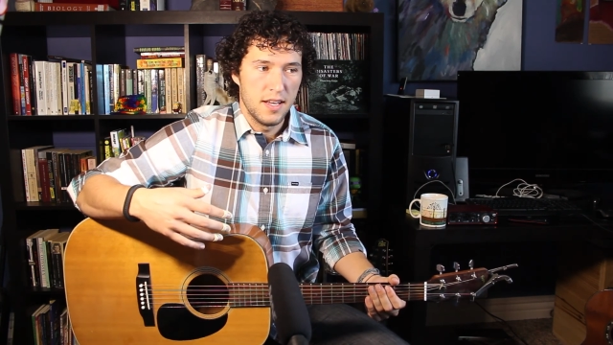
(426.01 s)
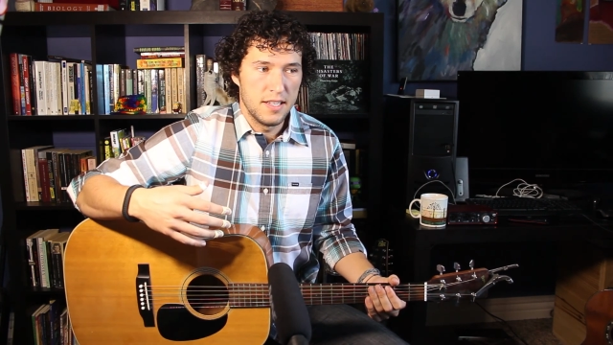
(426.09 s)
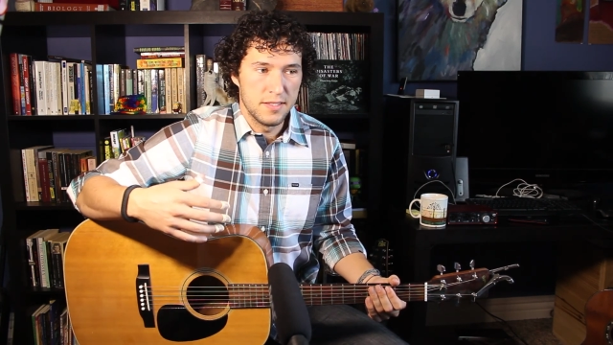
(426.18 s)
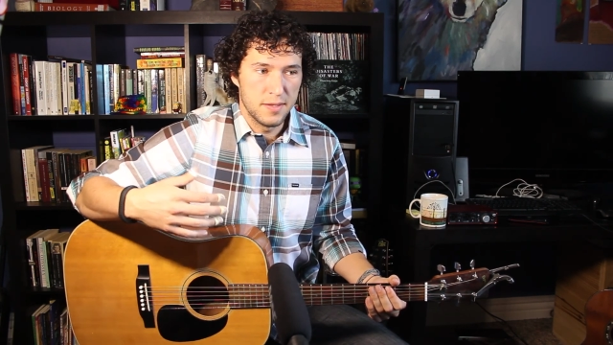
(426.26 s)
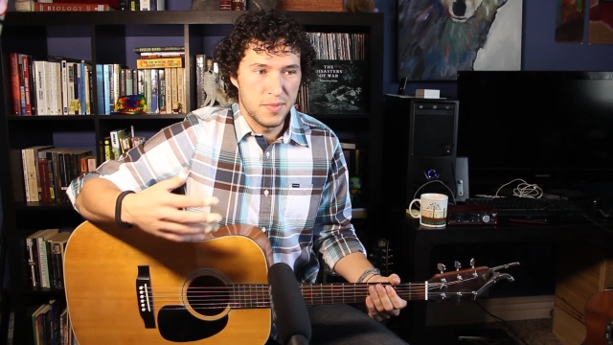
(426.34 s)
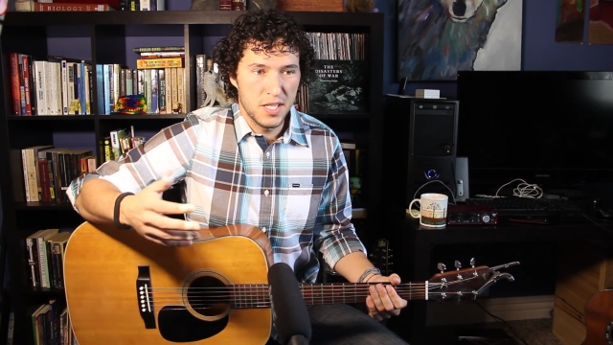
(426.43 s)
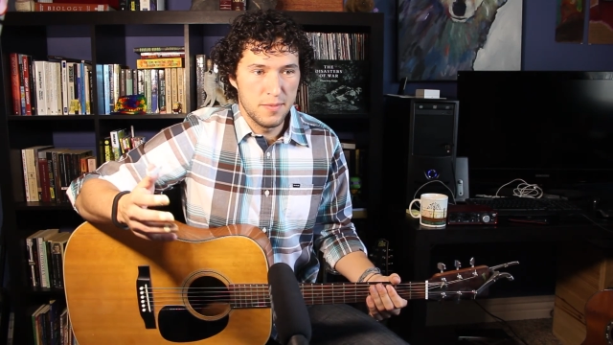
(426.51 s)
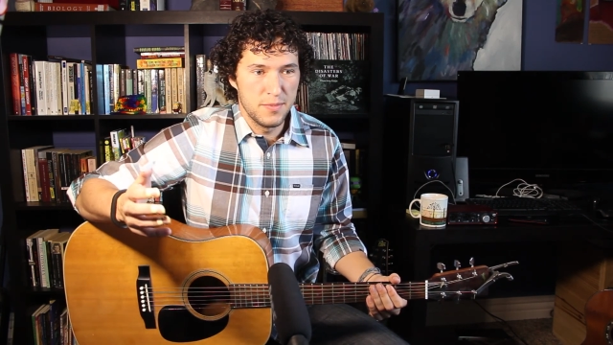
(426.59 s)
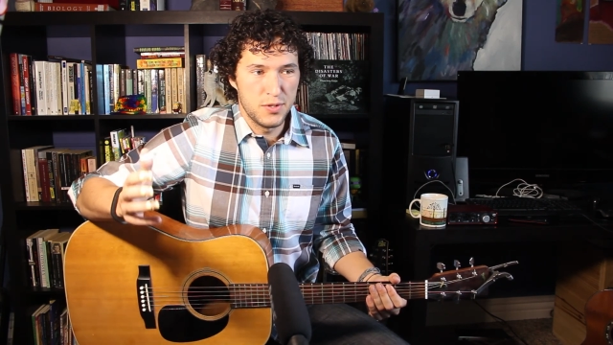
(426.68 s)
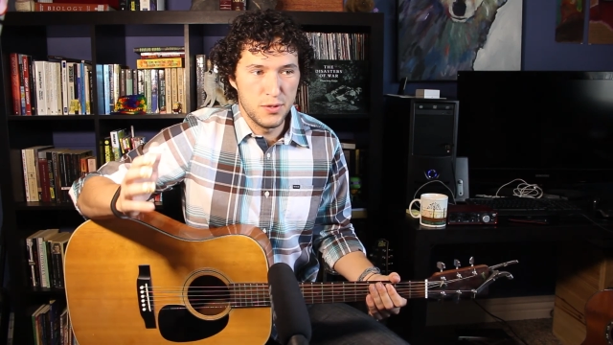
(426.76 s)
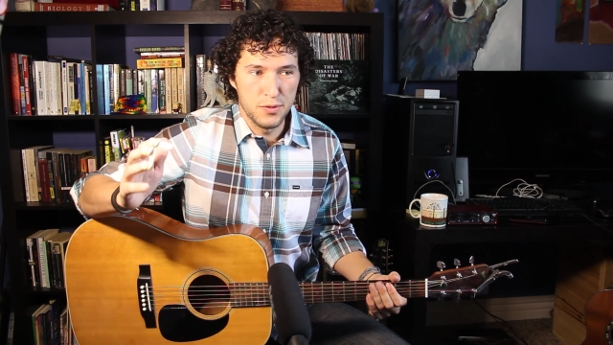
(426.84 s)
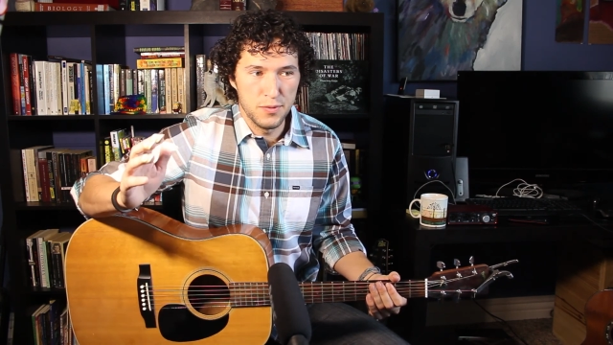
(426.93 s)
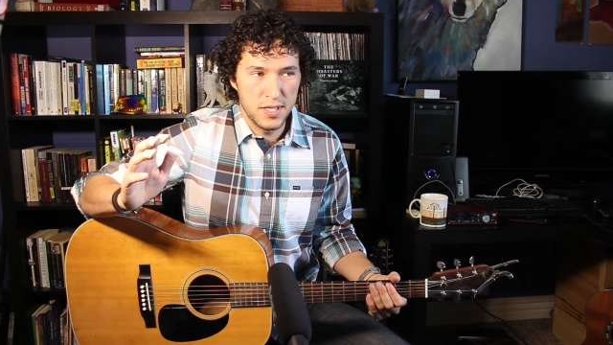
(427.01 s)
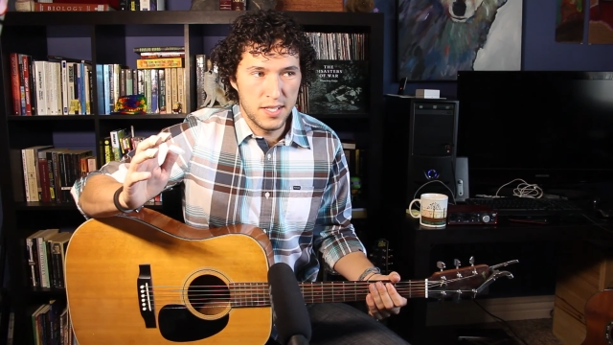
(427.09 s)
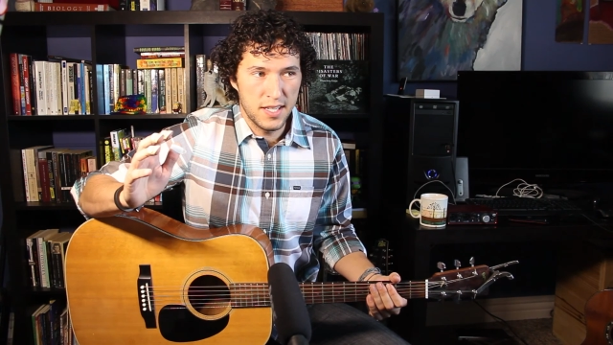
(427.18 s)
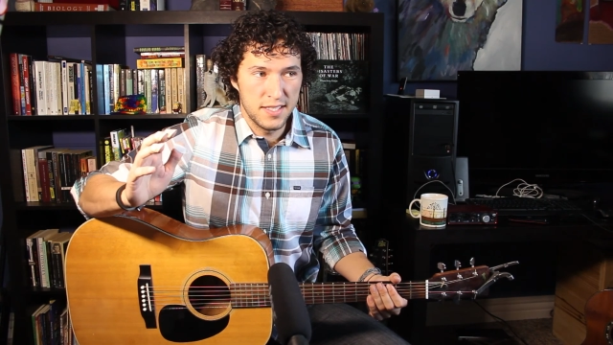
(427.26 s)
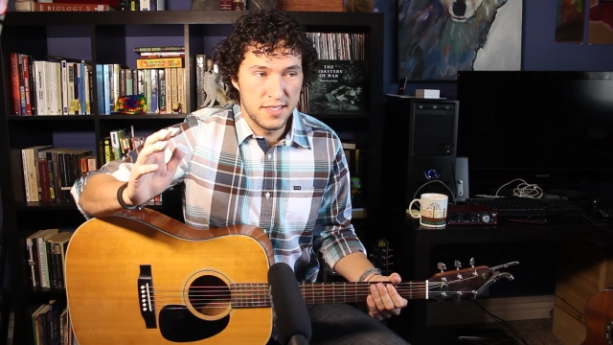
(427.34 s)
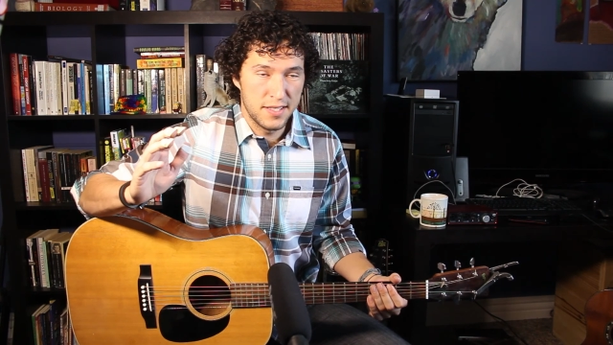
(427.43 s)
and sometimes you'll
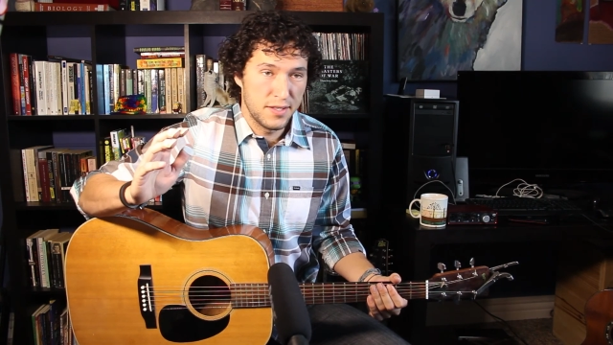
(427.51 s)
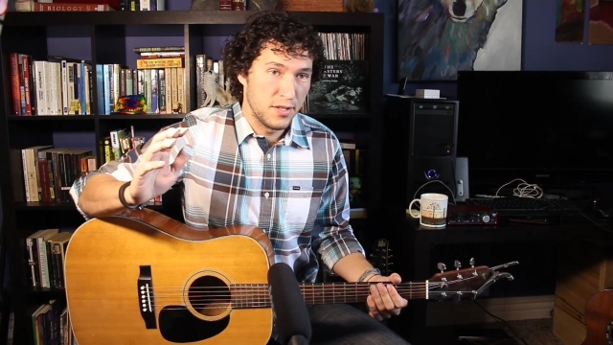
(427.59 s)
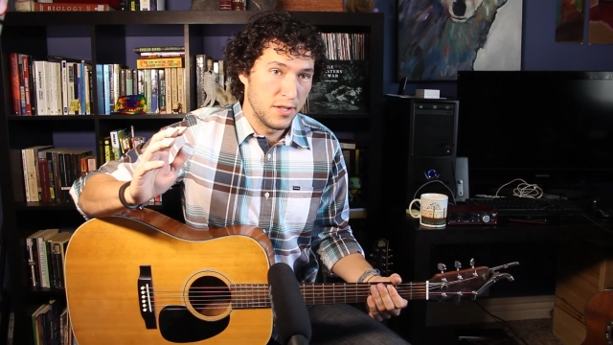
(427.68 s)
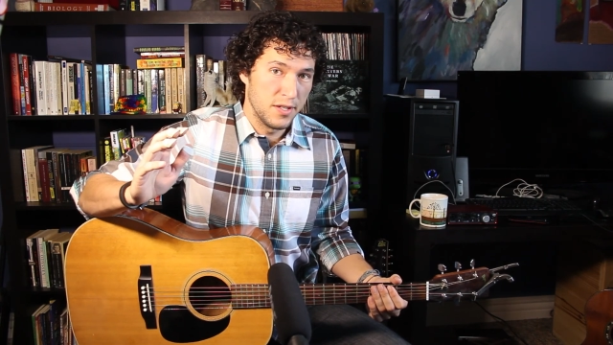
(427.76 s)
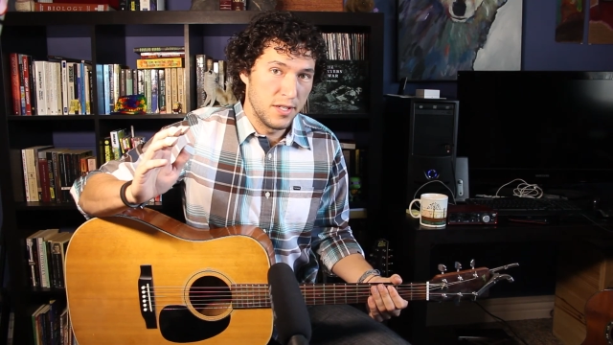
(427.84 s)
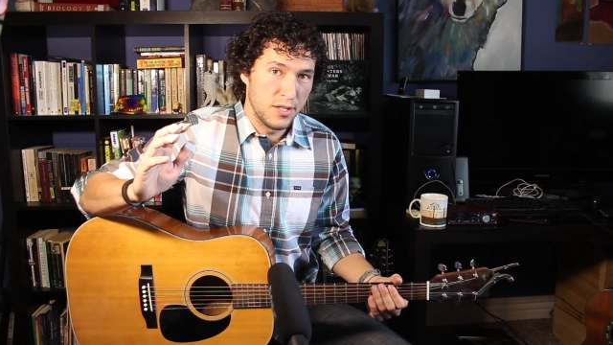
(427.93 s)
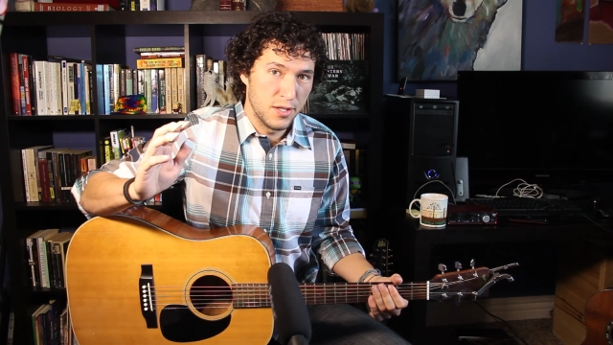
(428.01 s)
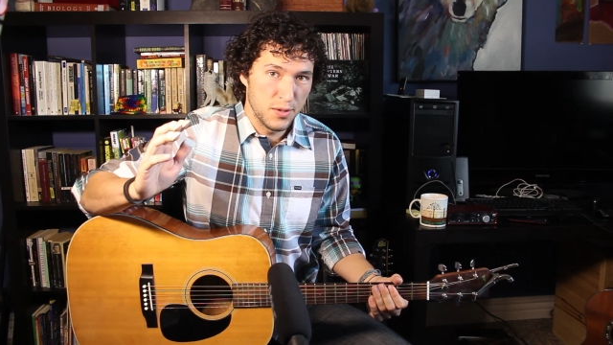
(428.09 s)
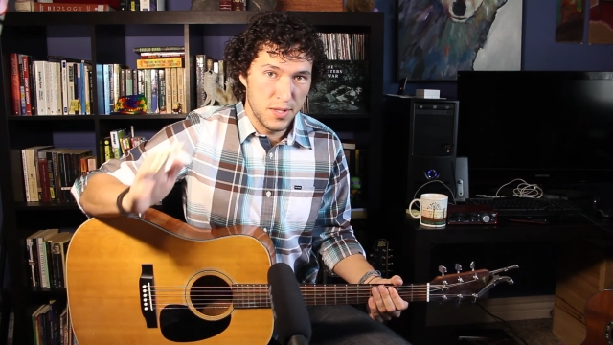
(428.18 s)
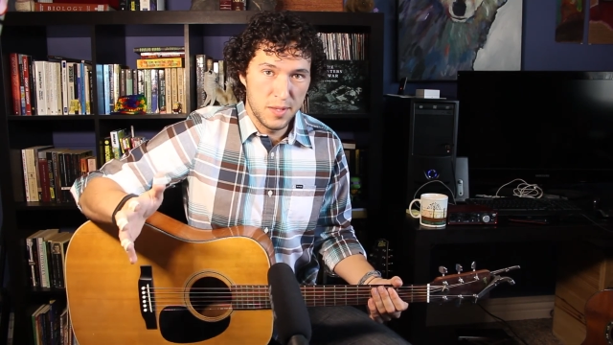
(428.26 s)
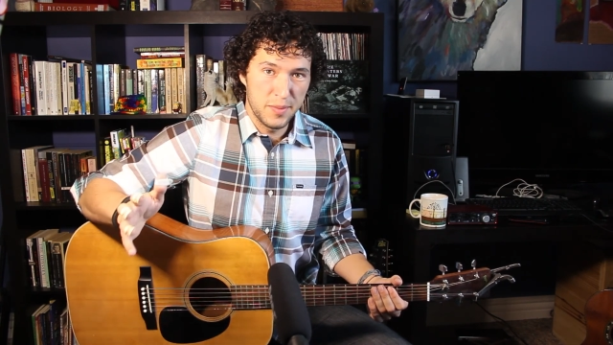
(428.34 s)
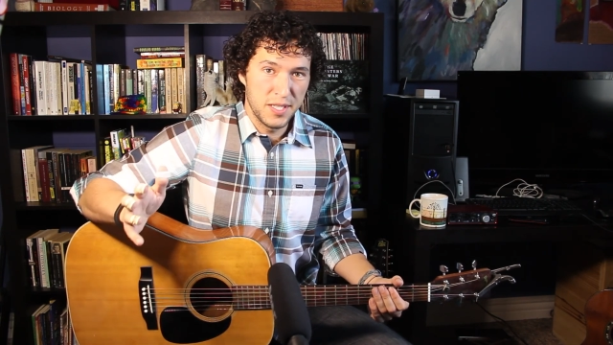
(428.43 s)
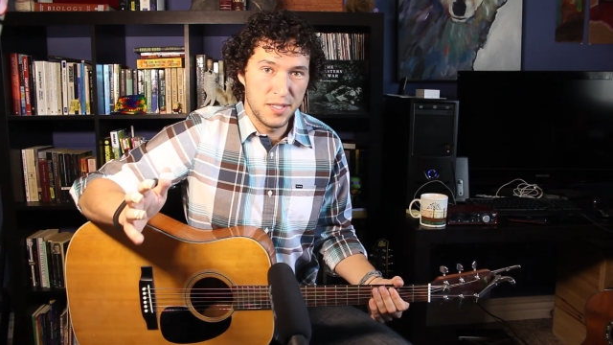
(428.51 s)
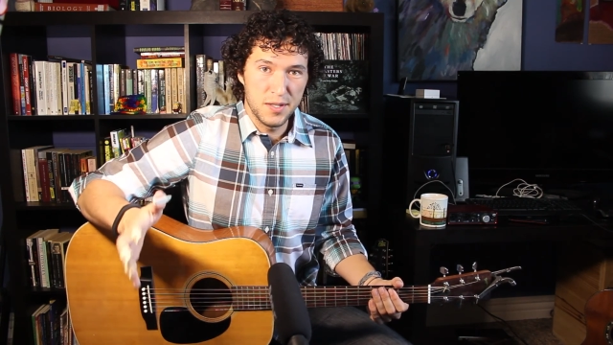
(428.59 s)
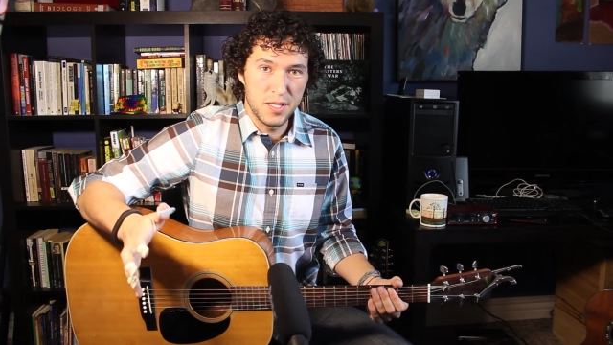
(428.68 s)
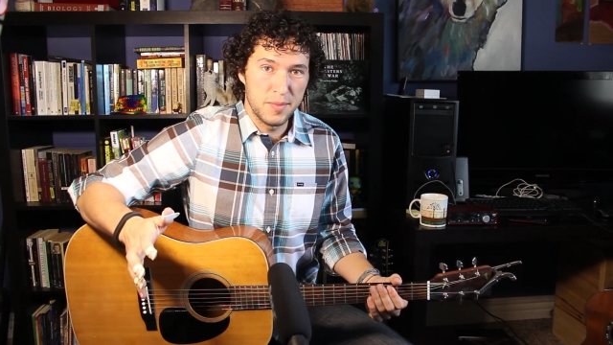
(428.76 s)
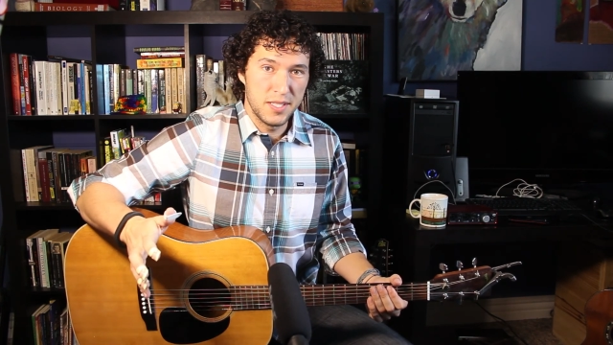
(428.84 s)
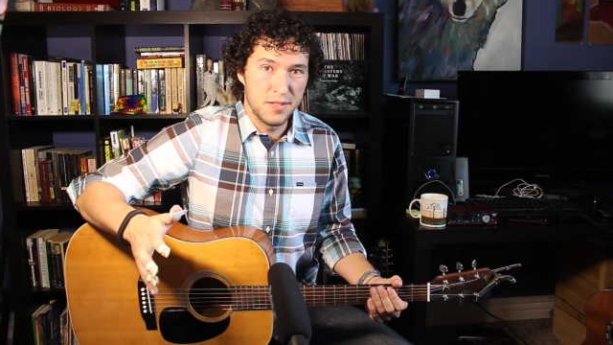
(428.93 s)
realize that they're incredibly,
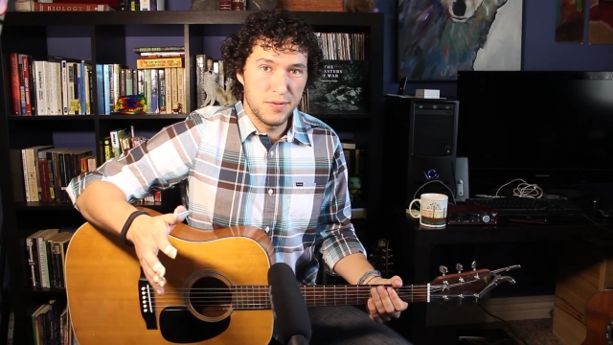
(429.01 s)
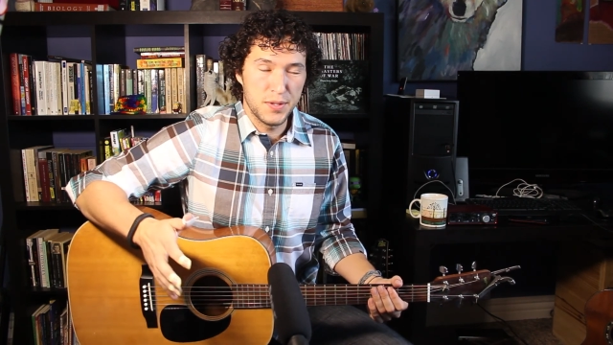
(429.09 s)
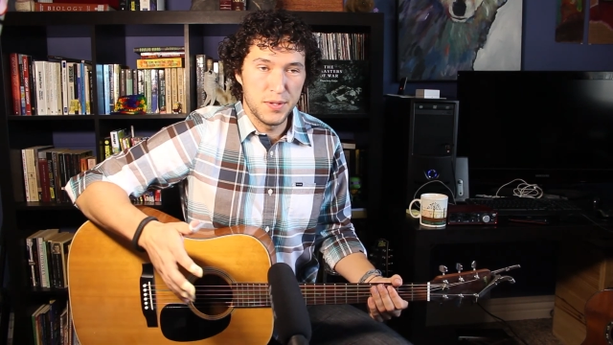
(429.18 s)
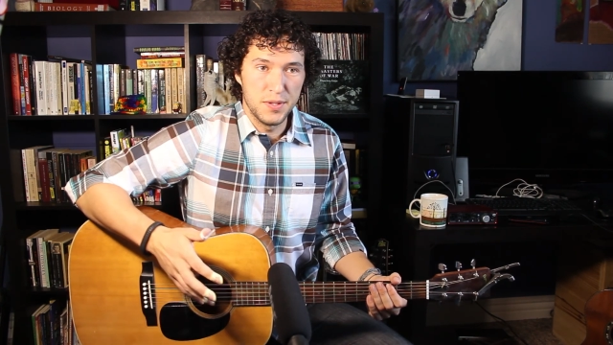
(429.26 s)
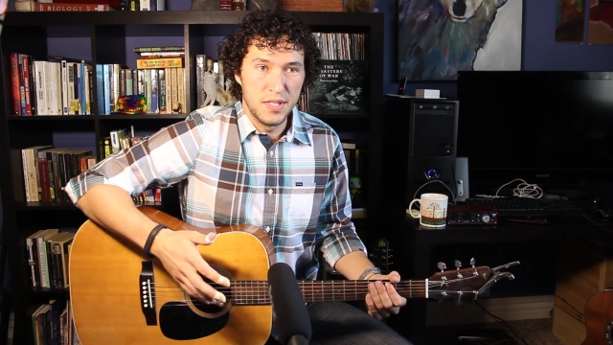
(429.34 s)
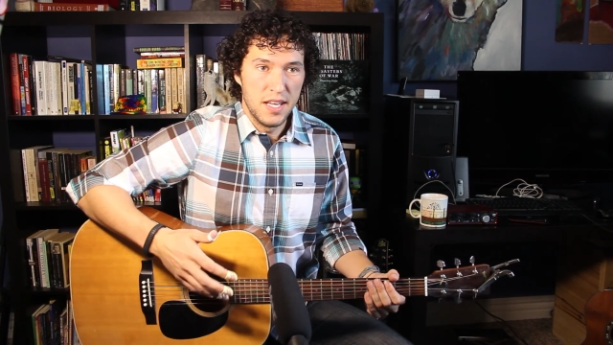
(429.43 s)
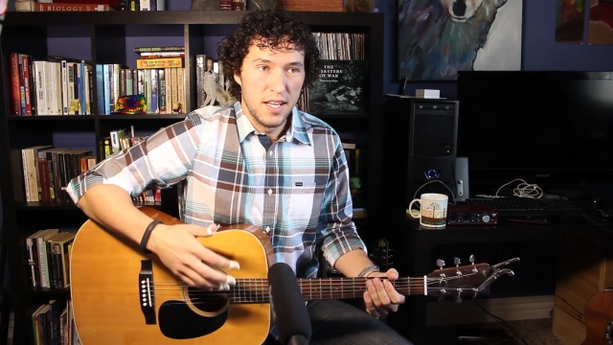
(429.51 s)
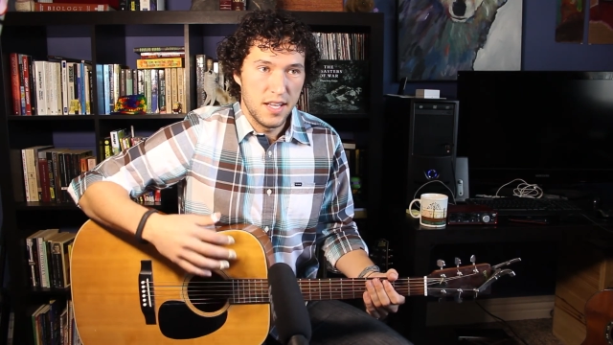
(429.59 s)
incredibly difficult,